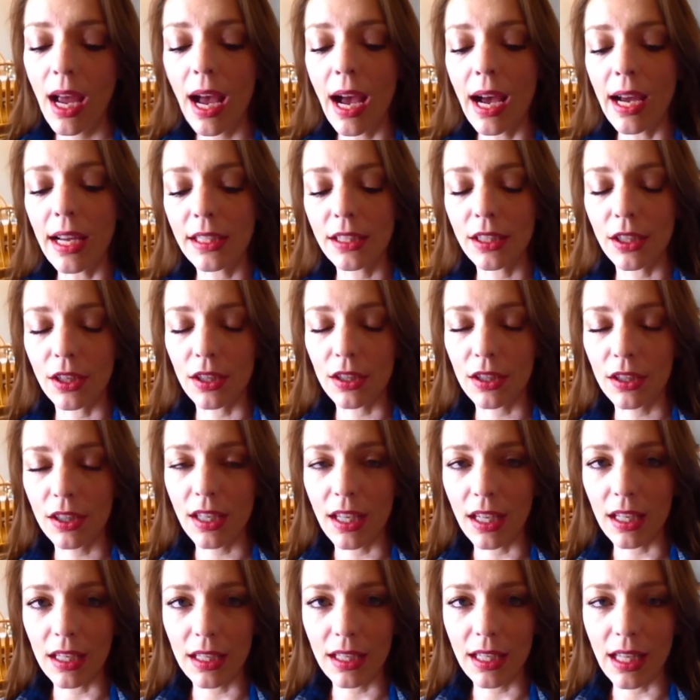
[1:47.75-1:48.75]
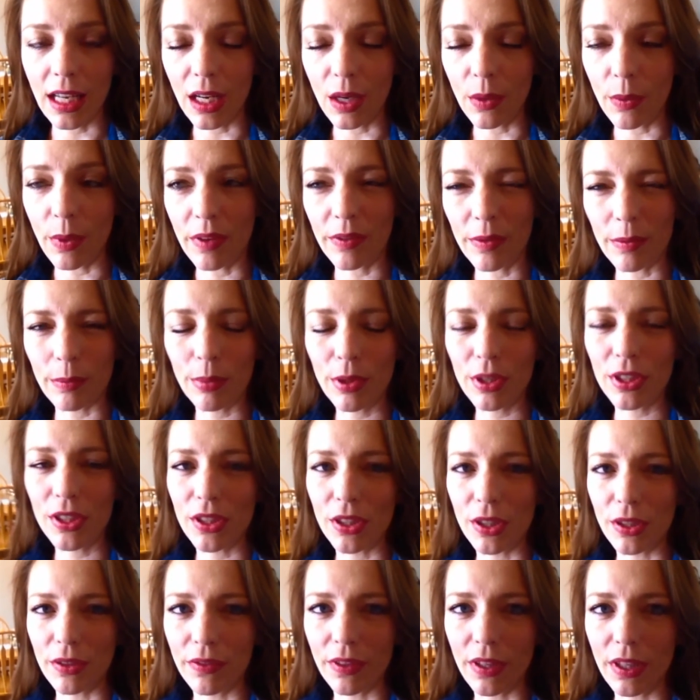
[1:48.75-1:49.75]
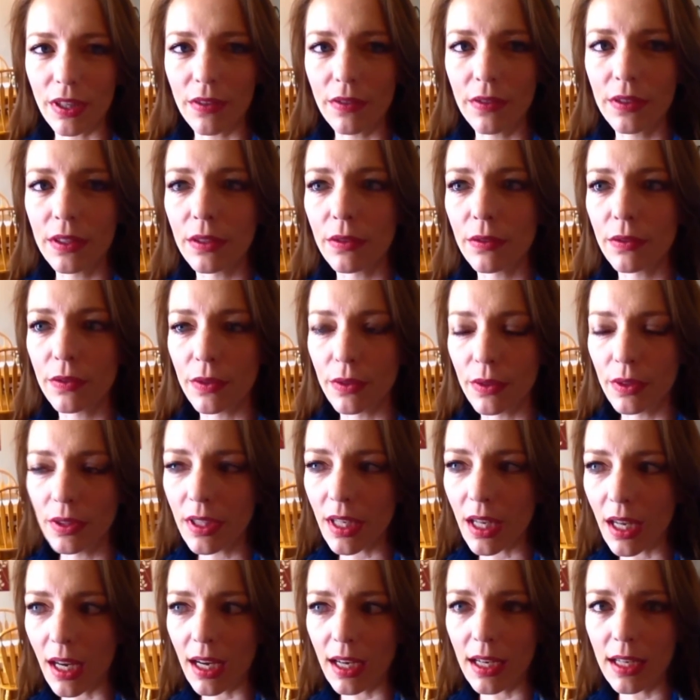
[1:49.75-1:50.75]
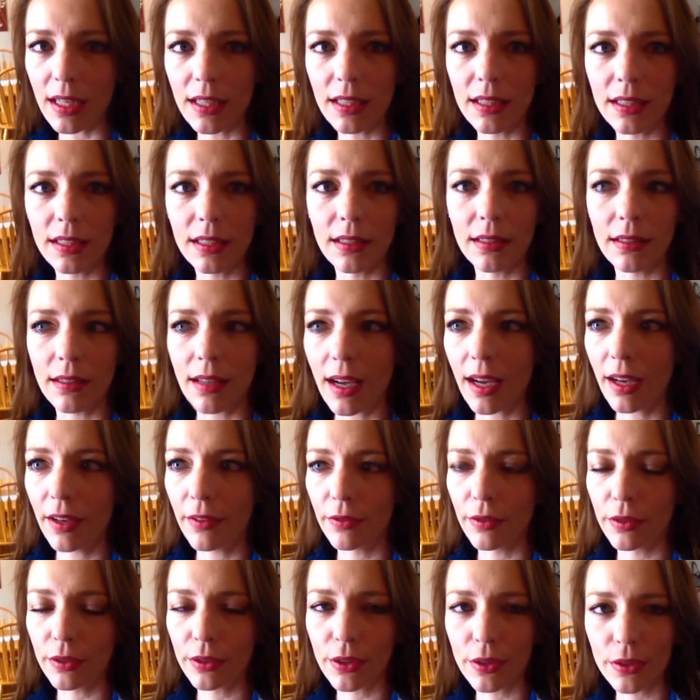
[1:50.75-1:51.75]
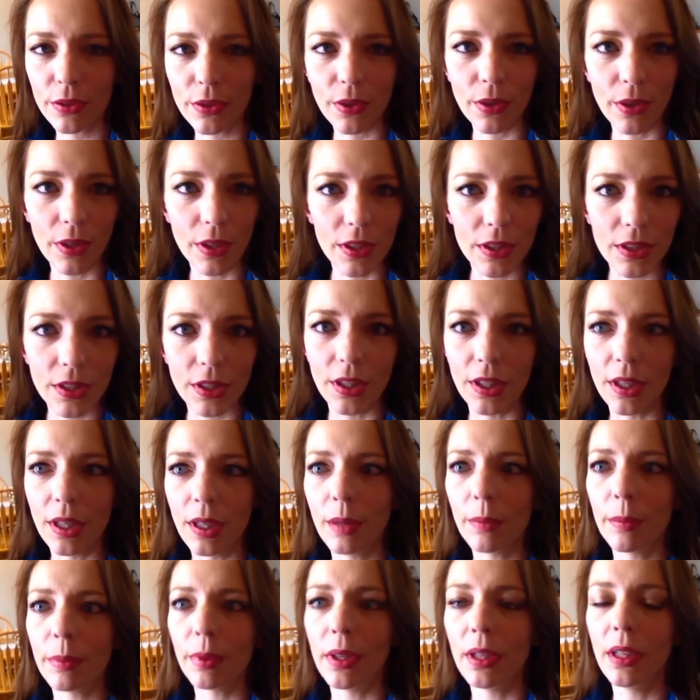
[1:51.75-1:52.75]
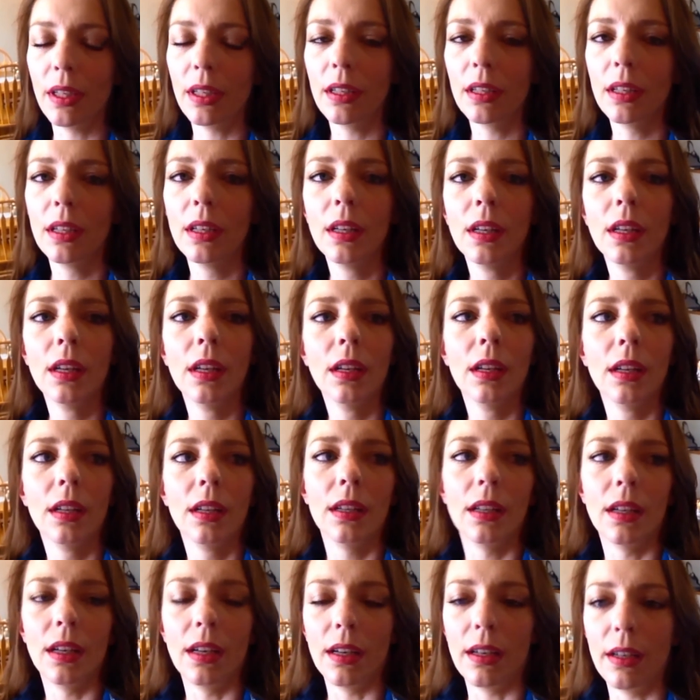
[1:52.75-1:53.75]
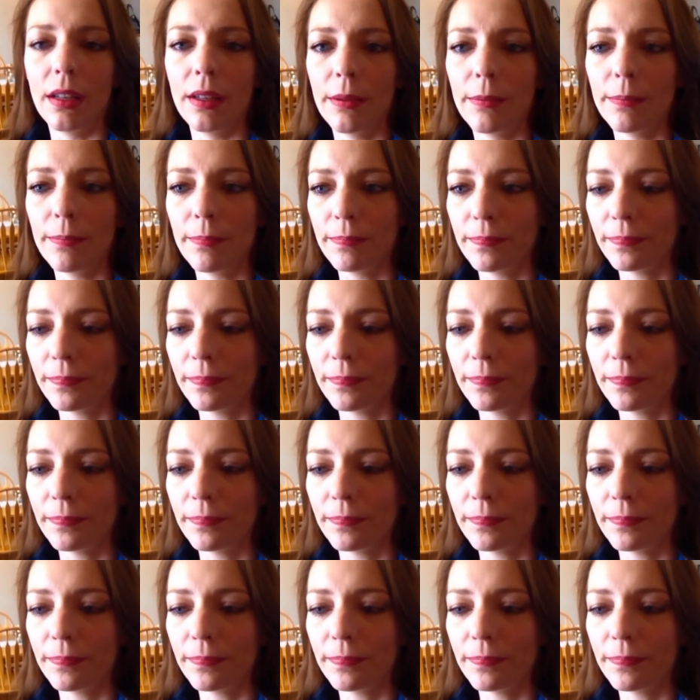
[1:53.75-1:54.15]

I started getting away from preservatives and food dyes and high fructose corn syrup and a